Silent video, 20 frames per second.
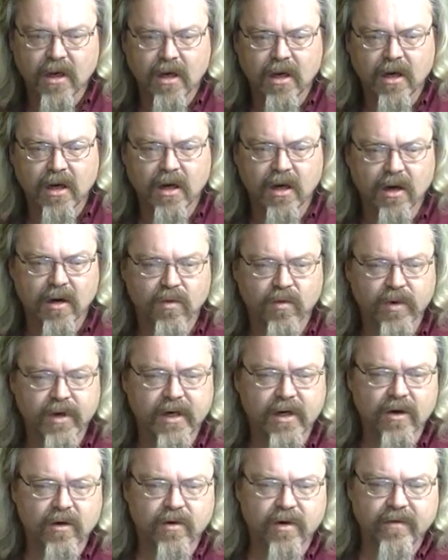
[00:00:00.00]
Uh,
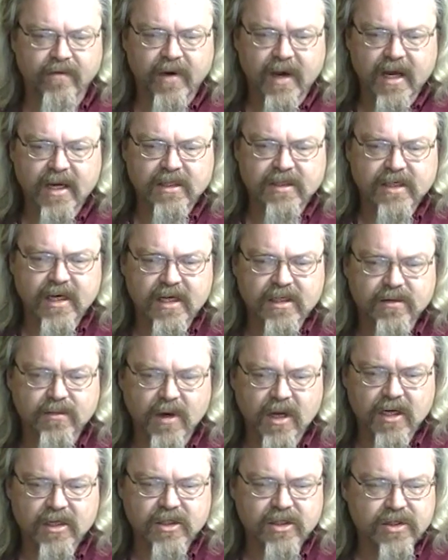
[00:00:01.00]
Reno, Nevada
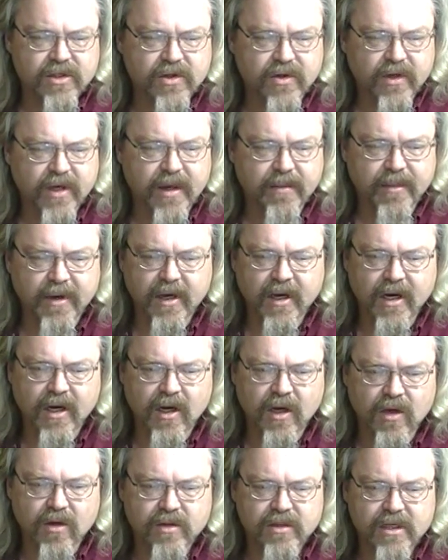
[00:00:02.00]
seismologists are keeping a
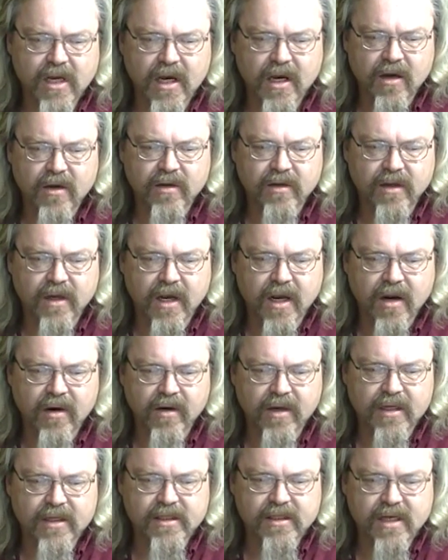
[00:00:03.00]
close eye on the
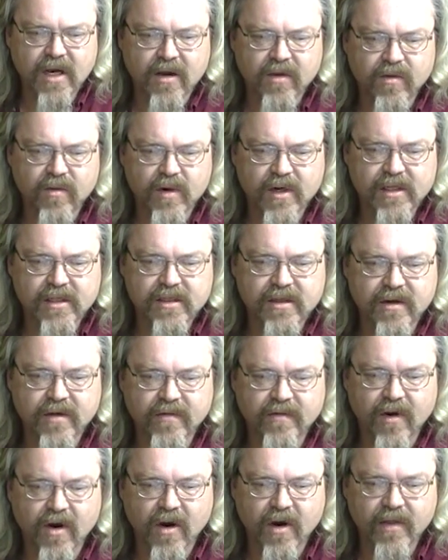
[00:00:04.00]
area southwest
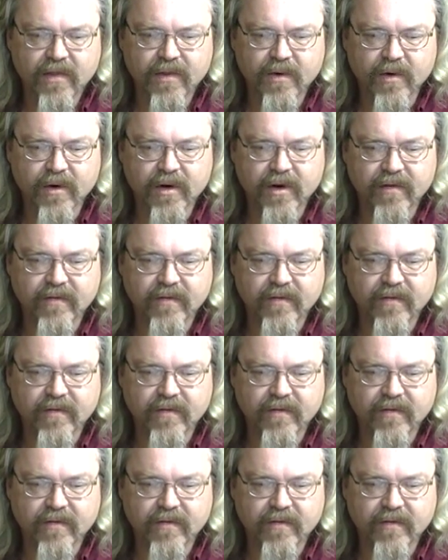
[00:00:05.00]
of Hawthorne,